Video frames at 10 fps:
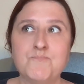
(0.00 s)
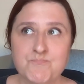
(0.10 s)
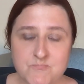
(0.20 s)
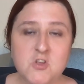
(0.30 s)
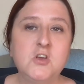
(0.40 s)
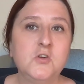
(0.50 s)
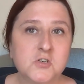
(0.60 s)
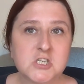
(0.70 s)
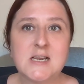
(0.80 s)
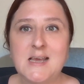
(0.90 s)

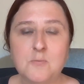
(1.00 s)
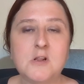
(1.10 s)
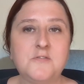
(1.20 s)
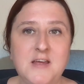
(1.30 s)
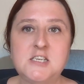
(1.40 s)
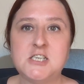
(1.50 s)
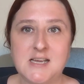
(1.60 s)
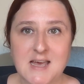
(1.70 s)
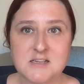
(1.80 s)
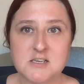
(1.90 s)
usually it will eventually
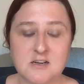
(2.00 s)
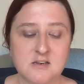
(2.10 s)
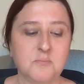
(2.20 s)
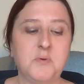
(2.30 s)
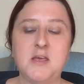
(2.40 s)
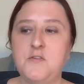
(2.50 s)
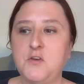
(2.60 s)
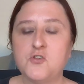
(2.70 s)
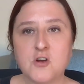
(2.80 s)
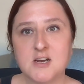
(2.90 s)
get done. But if
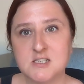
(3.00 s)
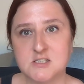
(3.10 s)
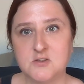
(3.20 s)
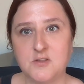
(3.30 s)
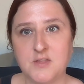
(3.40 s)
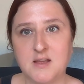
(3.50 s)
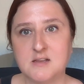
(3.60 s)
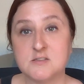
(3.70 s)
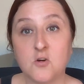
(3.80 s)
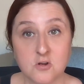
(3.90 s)
you try to do
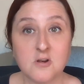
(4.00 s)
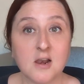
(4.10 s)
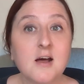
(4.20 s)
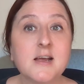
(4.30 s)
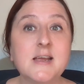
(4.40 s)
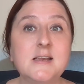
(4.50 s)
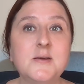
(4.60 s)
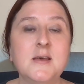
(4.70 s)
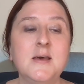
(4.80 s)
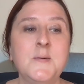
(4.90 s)
things
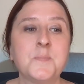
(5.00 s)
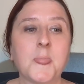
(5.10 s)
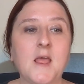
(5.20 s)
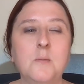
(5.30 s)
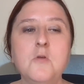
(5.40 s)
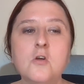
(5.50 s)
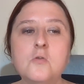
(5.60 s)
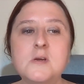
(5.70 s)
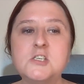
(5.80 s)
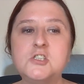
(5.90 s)
online, I'm not
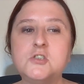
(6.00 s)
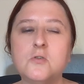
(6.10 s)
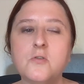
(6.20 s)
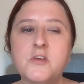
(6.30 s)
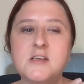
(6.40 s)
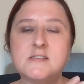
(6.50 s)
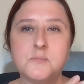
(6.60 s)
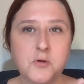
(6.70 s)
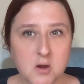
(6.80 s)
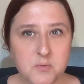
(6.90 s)
always sure that it's a
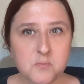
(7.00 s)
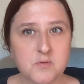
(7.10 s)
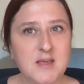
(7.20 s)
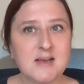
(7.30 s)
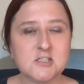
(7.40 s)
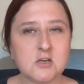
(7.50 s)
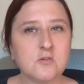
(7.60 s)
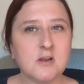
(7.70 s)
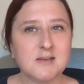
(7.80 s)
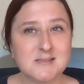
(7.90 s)
problem with the actual
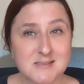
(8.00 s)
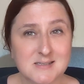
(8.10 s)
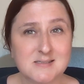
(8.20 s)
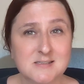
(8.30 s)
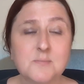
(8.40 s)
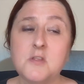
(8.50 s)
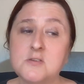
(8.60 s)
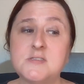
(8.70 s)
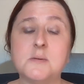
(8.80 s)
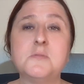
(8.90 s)
online system, though
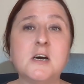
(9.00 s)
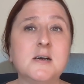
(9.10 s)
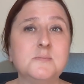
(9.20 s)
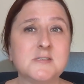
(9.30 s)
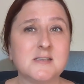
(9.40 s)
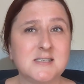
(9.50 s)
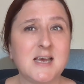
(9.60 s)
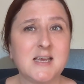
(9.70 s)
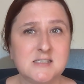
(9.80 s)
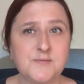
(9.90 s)
sometimes the
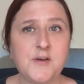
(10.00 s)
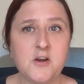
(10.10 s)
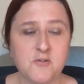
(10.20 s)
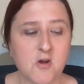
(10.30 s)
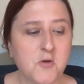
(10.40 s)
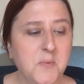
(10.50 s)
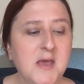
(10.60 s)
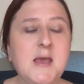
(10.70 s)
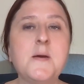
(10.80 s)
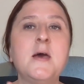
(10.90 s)
tech is very
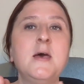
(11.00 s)
ropey,